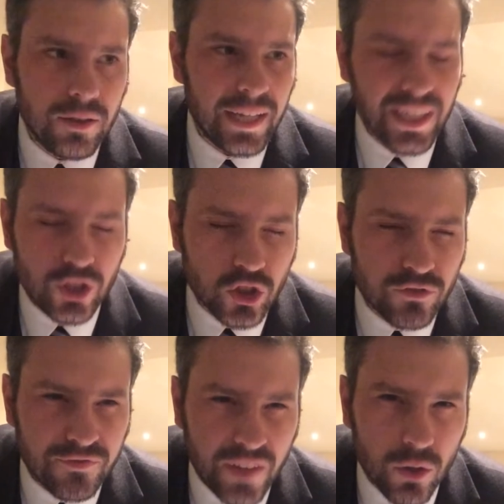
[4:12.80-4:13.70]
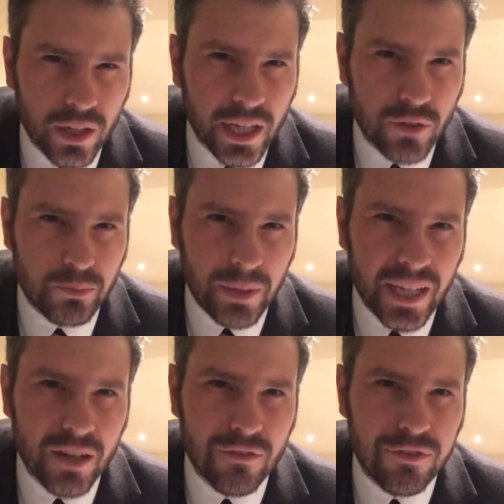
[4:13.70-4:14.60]
It just felt like I was
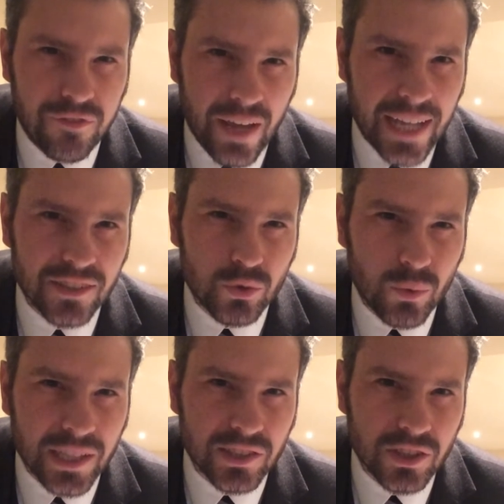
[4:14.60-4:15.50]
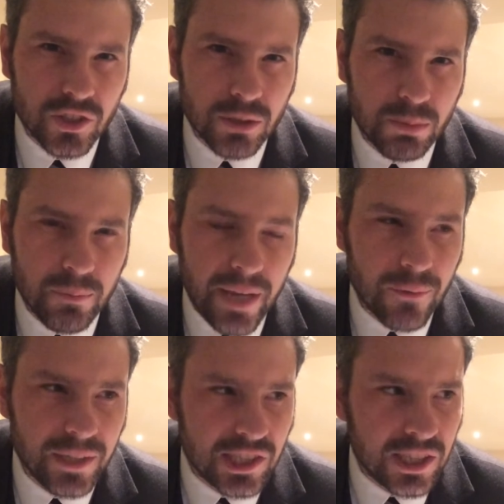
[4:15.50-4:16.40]
being unfair to
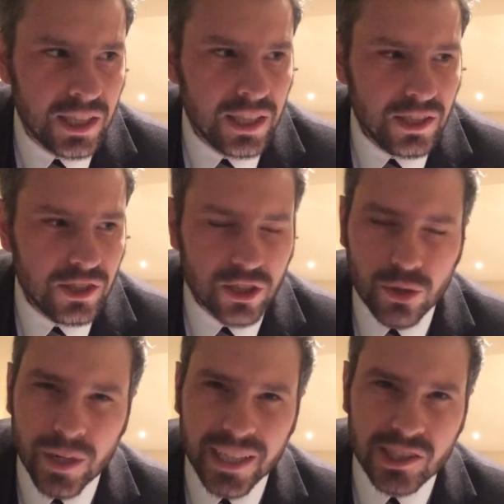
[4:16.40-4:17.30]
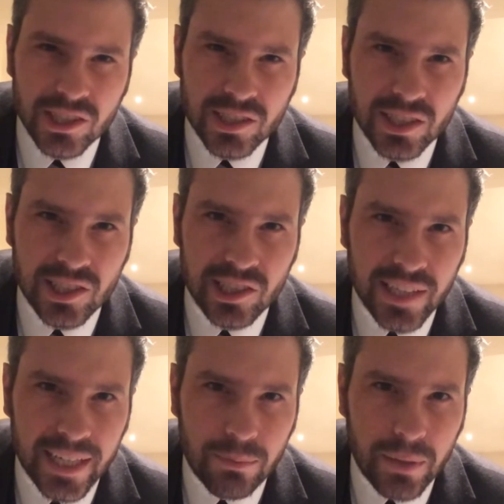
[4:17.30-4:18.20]
Weston-super-Mare, which, do you know what, it's just a
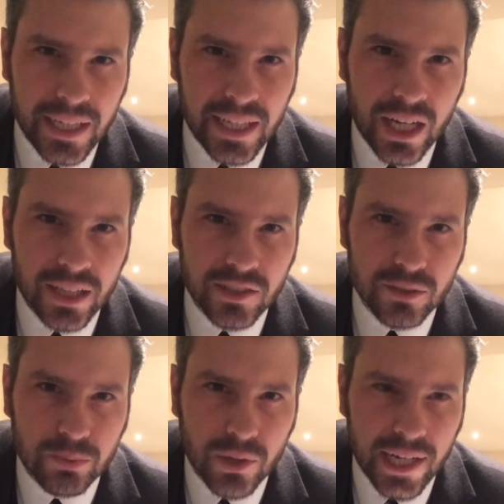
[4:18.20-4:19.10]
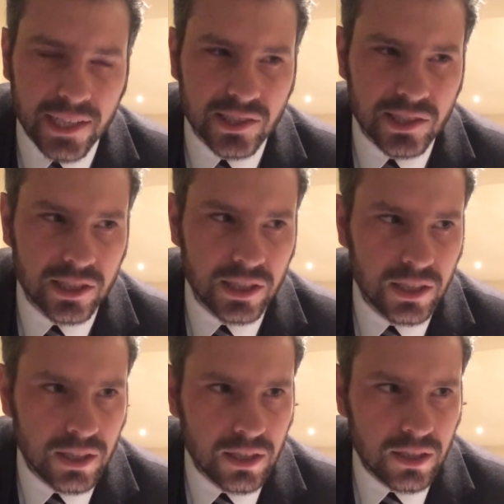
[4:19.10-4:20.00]
sleepy, kind of depressed
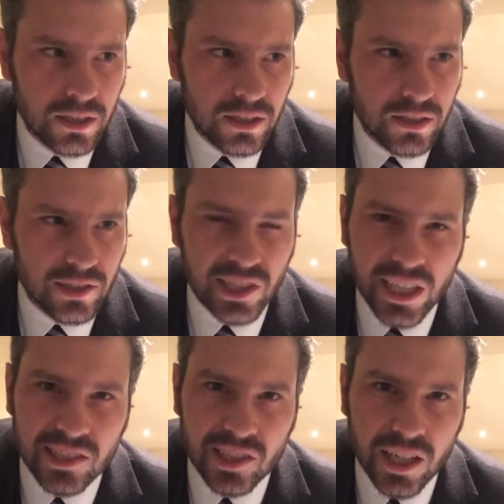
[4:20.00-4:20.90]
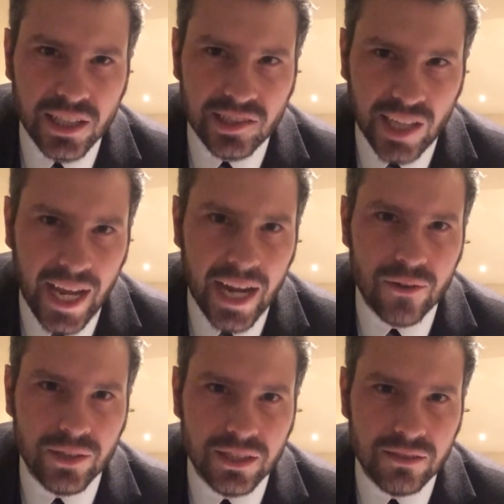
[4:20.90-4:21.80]
seaside
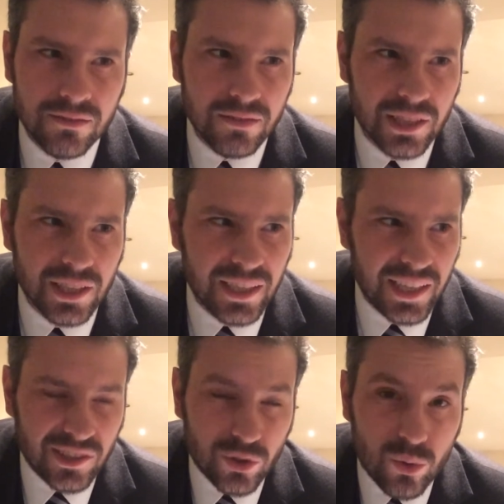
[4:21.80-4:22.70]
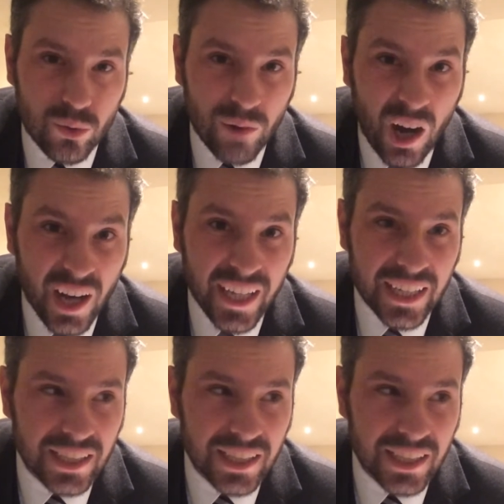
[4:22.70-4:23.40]
town, and it's all right.